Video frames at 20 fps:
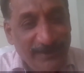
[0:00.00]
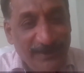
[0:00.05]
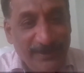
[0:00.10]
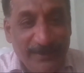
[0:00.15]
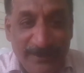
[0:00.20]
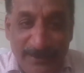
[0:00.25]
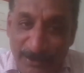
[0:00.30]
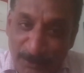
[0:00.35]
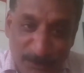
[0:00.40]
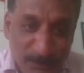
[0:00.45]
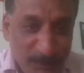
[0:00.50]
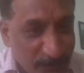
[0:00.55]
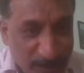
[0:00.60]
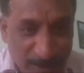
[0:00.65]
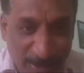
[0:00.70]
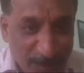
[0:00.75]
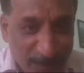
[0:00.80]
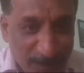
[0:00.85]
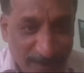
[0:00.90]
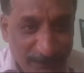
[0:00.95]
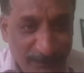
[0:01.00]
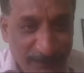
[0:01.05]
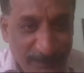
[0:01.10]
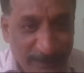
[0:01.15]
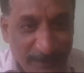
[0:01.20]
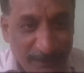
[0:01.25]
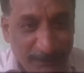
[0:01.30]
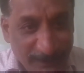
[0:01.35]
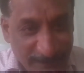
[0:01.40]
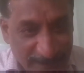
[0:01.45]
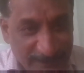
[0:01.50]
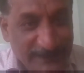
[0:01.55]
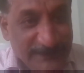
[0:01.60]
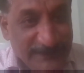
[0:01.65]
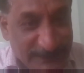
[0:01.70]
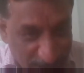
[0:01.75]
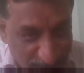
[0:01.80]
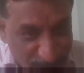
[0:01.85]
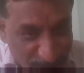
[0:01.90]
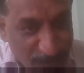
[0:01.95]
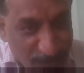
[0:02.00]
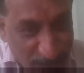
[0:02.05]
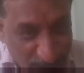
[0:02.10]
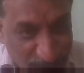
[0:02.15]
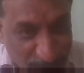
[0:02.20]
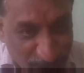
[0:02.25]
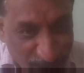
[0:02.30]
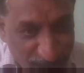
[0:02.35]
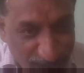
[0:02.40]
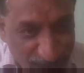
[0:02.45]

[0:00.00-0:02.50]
new to cloud computing, but it is new to you.